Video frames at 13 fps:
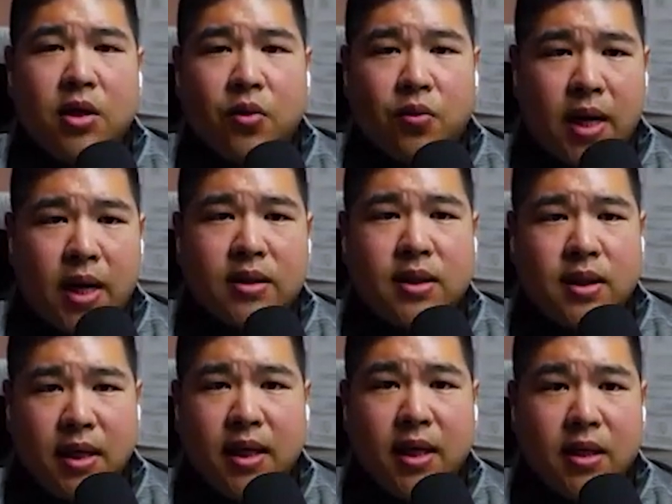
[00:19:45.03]
The rest
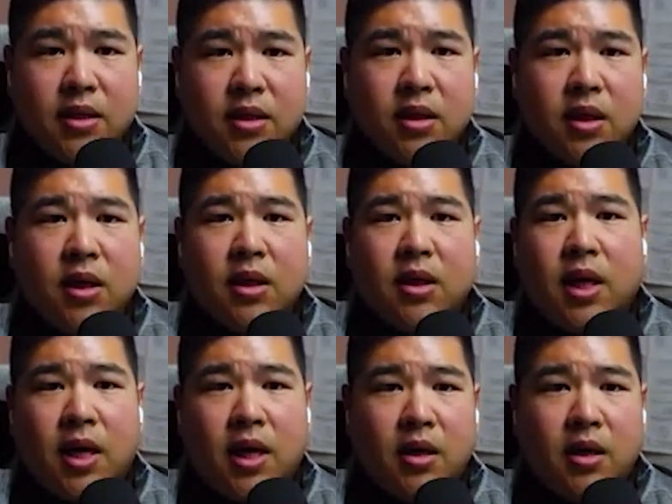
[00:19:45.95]
is
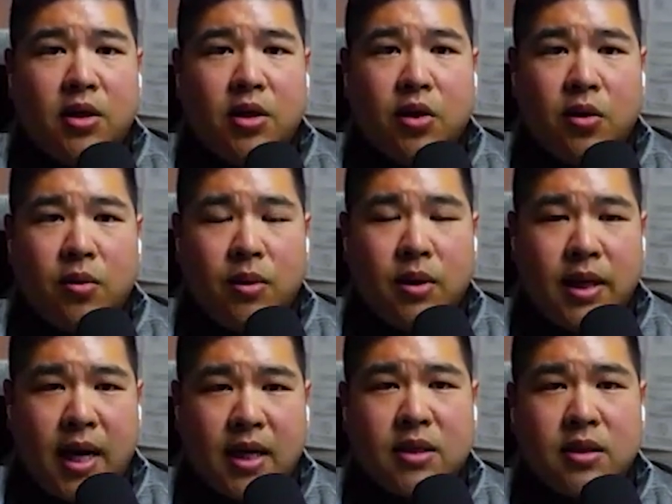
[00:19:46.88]
uh, you know,
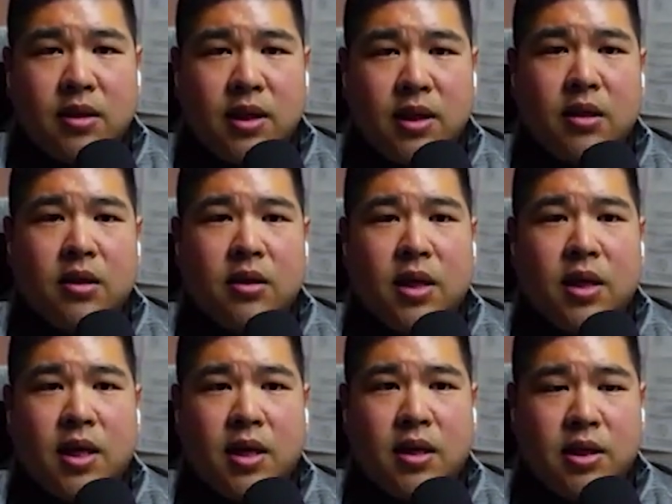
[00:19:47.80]
gasoline,
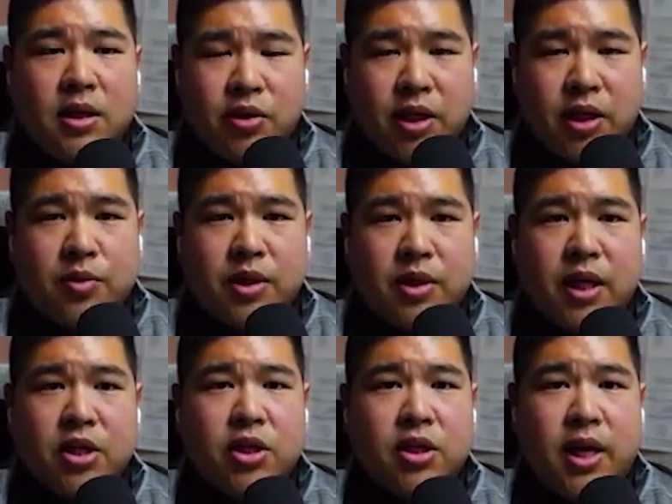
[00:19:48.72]
uh,
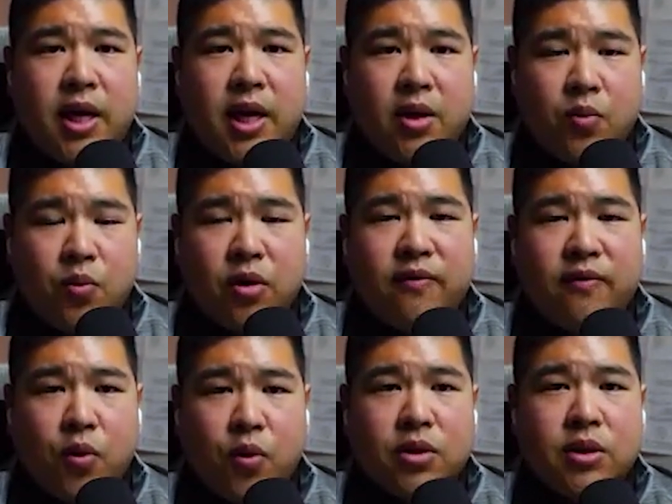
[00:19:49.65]
transportation, and
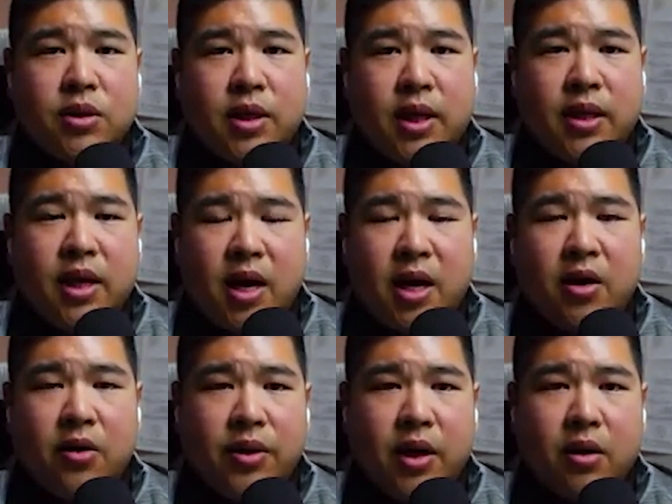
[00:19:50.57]
workforce, and the
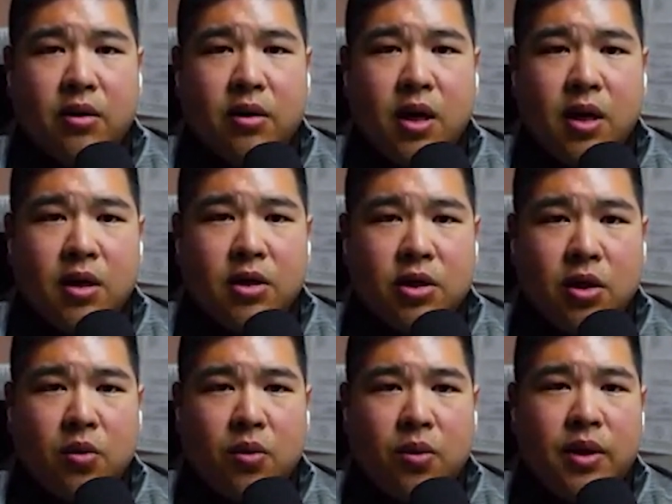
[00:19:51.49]
higher there.
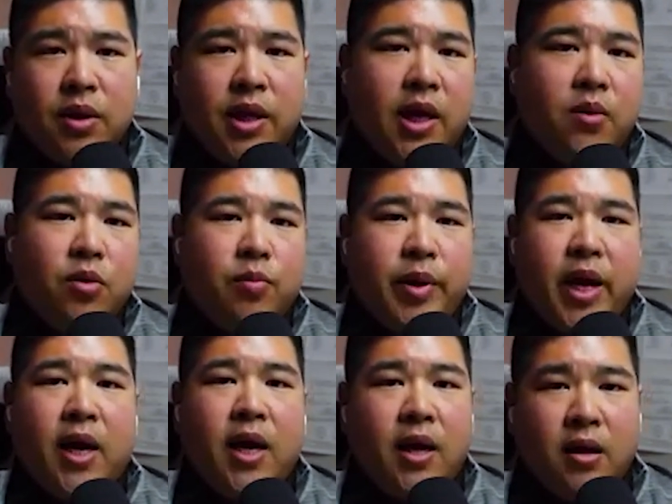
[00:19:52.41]
So they will
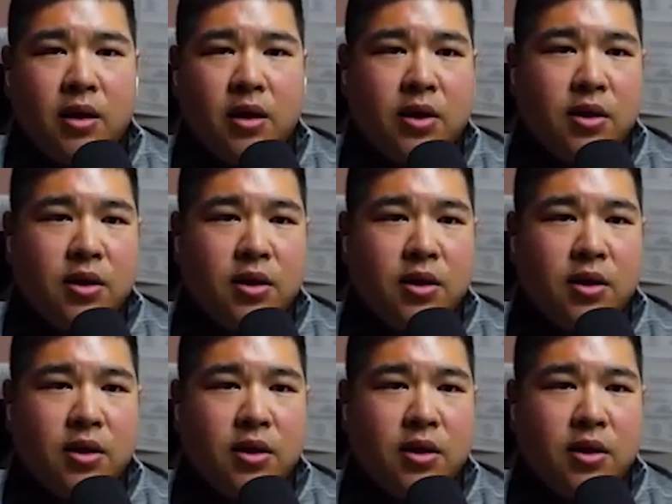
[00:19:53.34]
pay